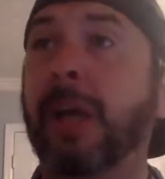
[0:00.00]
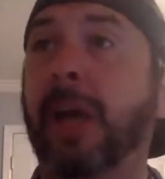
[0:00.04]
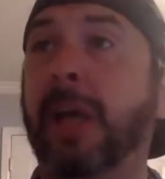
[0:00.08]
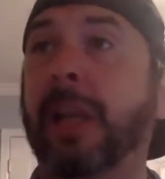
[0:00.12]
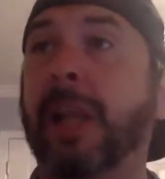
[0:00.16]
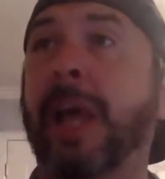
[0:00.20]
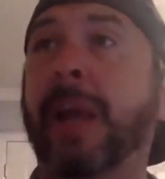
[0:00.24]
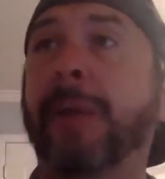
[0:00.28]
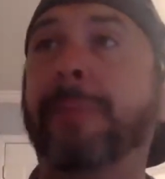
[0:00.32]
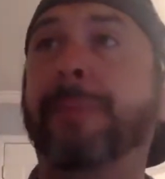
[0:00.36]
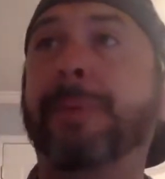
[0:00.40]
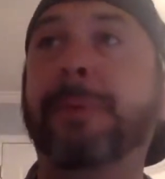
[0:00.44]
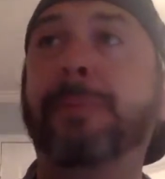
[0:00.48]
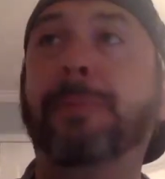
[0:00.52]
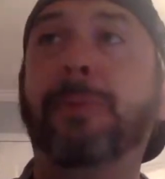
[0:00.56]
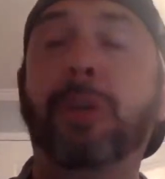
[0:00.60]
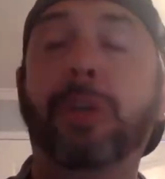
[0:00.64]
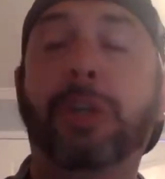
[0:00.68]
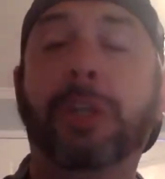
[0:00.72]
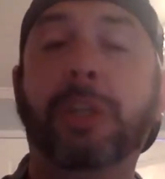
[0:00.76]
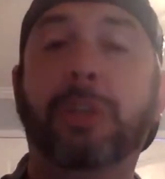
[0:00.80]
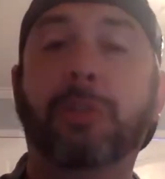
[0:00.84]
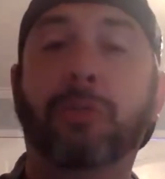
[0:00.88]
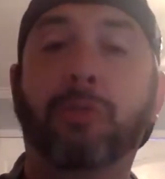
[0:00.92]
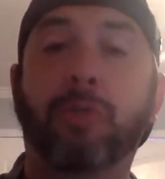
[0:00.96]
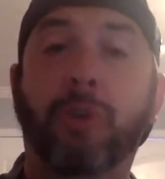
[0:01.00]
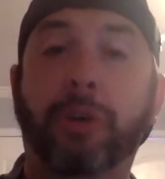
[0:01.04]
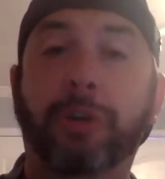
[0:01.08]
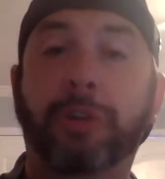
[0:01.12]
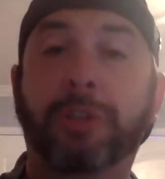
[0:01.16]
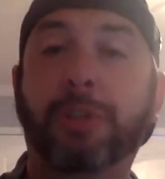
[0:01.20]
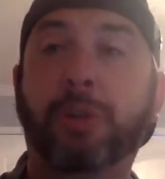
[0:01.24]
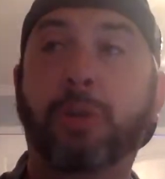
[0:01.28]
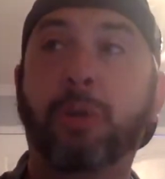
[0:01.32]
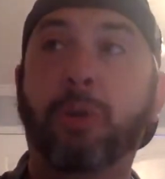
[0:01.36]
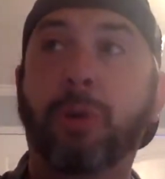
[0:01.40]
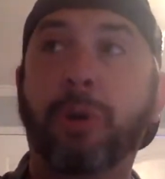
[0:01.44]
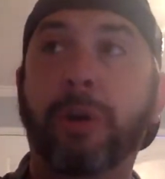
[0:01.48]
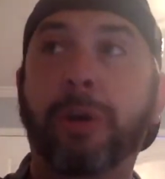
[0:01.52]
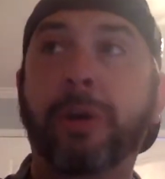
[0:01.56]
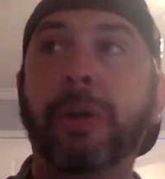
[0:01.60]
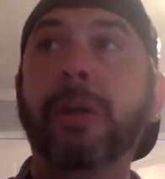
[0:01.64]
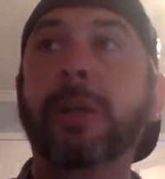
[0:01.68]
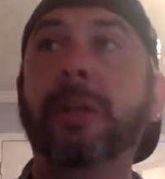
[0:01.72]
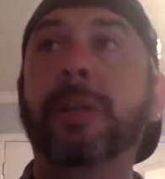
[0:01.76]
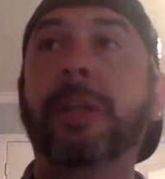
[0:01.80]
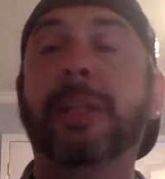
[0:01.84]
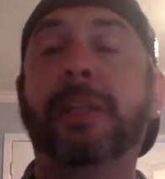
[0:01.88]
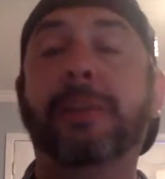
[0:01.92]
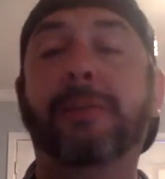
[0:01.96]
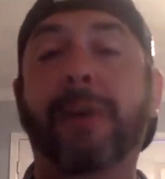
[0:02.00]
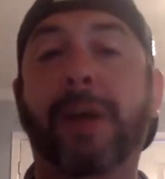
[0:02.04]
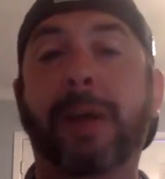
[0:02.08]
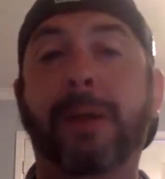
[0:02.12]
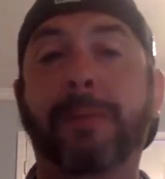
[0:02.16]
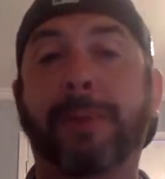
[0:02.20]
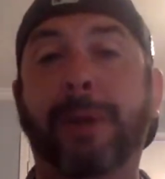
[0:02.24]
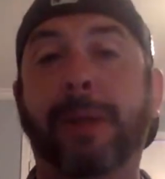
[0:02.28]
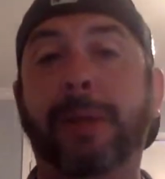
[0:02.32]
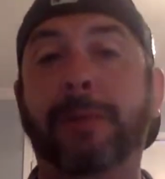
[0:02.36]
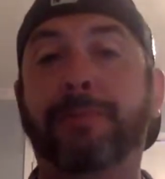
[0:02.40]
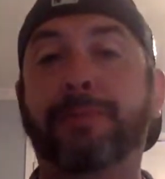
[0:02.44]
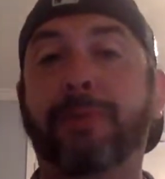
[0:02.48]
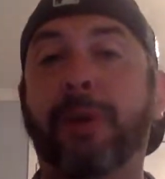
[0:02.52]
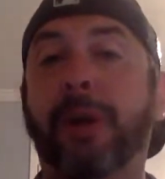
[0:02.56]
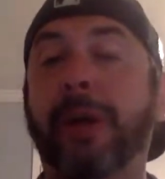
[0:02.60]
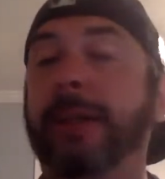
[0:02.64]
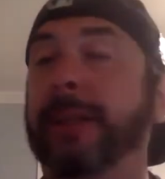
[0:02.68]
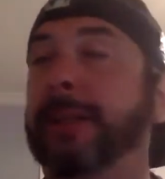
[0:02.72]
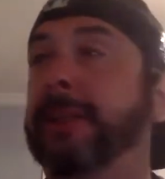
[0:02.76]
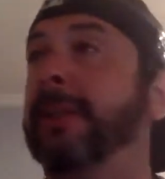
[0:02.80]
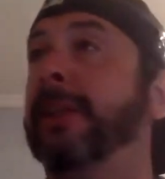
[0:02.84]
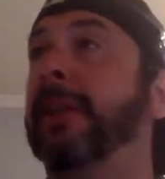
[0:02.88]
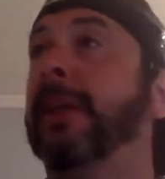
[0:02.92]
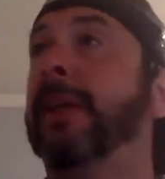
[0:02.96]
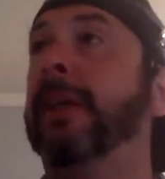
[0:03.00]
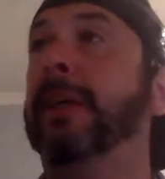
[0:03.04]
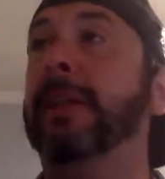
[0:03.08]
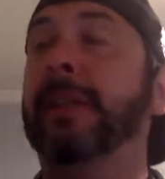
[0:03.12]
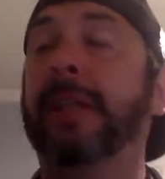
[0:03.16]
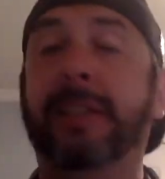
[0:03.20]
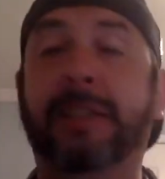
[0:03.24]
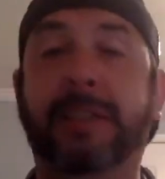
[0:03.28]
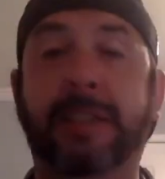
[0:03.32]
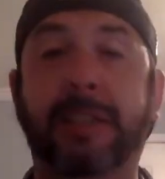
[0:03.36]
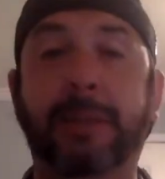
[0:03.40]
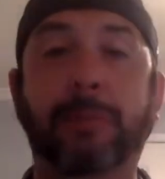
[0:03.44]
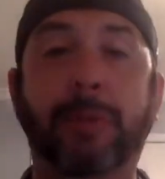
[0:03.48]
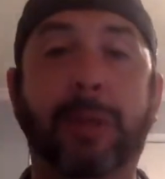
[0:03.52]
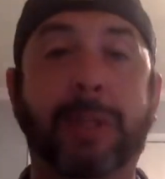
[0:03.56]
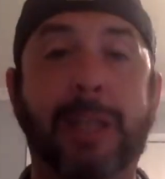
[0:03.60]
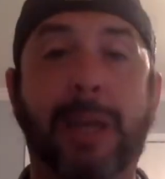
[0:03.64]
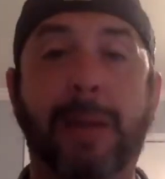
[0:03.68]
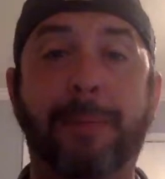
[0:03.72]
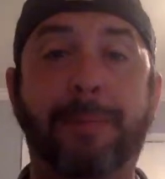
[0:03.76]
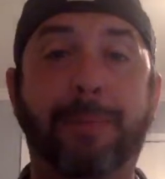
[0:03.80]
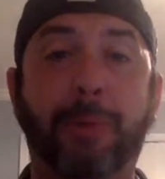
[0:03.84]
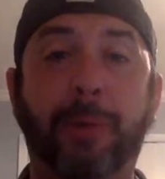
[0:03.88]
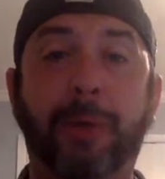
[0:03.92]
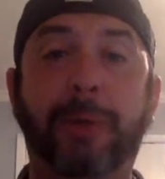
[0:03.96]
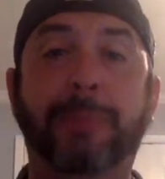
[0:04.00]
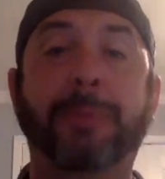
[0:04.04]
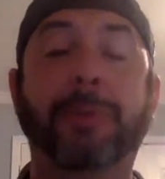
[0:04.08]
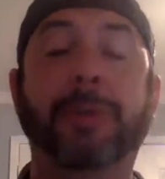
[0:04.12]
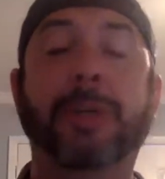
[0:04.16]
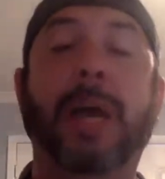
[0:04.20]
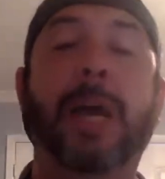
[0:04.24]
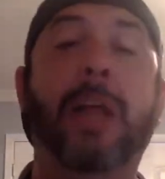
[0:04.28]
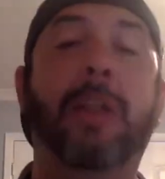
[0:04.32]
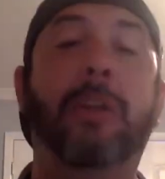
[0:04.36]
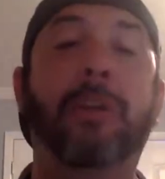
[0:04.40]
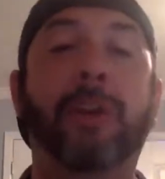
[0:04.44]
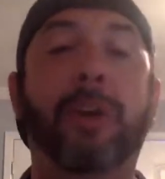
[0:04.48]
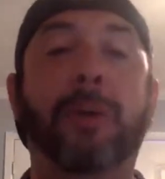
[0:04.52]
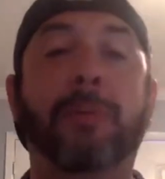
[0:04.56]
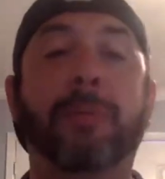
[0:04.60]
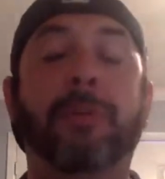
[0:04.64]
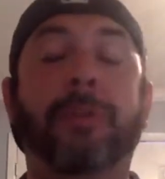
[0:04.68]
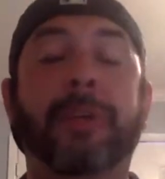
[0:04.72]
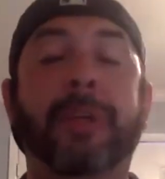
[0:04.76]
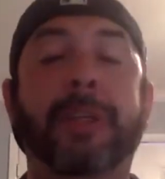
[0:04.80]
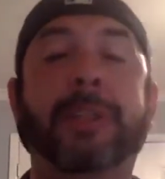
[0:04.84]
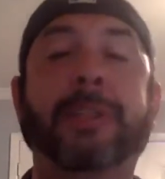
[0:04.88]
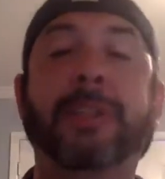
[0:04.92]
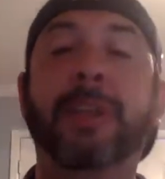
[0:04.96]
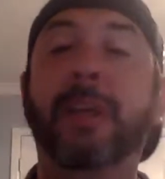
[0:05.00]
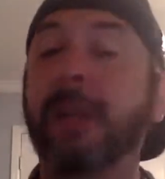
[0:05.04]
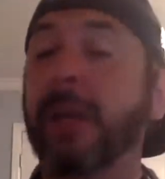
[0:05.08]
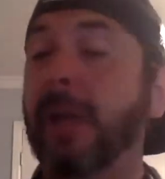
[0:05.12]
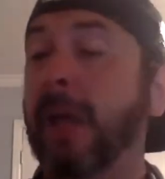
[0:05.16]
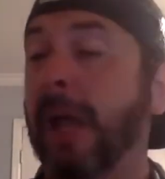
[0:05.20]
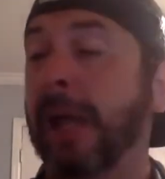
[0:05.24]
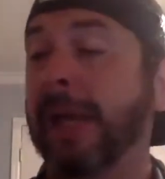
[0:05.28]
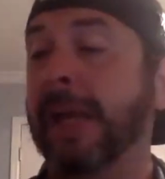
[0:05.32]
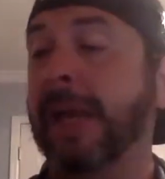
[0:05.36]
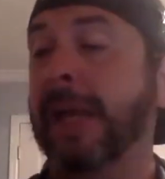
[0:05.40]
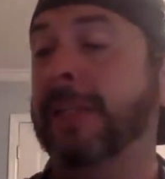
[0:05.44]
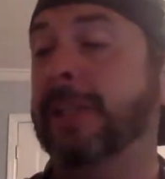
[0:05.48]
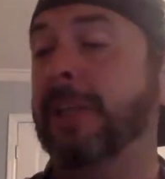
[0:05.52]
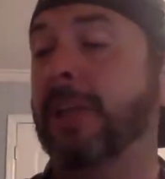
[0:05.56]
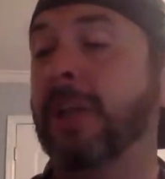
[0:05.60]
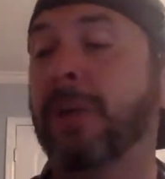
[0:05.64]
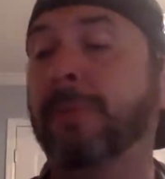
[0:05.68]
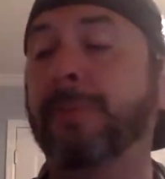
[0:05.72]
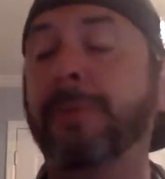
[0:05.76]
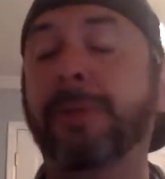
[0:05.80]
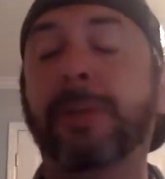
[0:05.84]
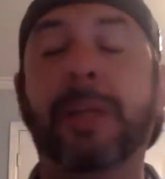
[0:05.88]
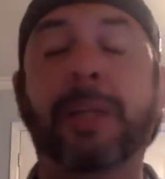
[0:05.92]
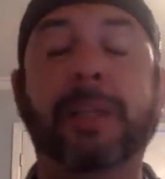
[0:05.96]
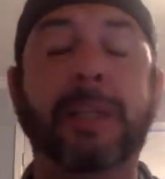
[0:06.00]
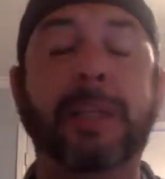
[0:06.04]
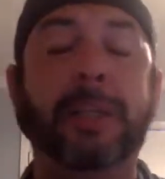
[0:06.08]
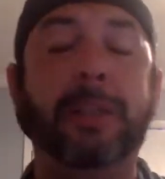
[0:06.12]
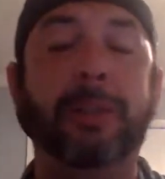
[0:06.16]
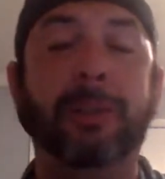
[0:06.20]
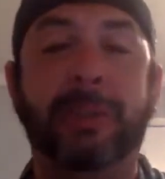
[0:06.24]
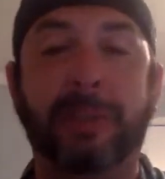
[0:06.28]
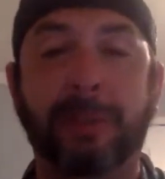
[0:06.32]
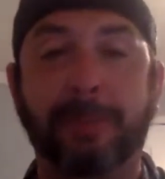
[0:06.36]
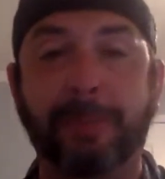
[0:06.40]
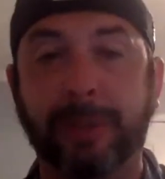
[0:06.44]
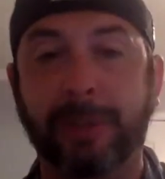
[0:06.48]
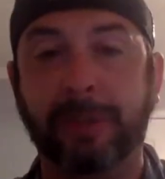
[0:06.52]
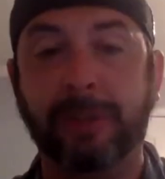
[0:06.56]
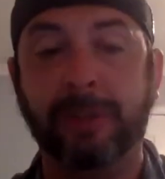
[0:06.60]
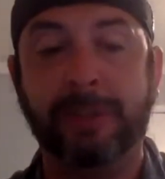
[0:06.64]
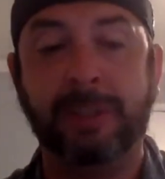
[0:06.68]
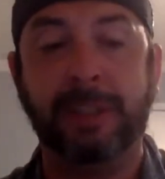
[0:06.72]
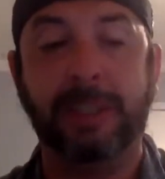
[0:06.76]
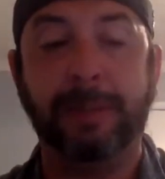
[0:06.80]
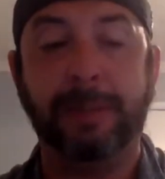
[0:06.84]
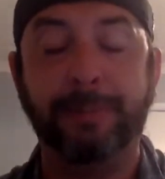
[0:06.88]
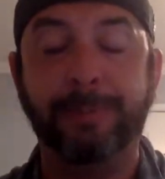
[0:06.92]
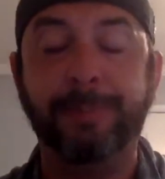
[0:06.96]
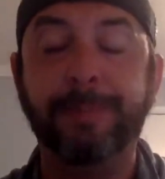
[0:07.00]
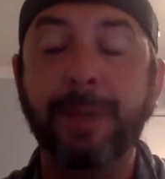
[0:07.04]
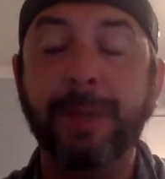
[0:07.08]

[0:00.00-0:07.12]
A lot of people look at the raw score, they divide it by the price, they see what that point per dollar number is, and that's a number that they use to build a team.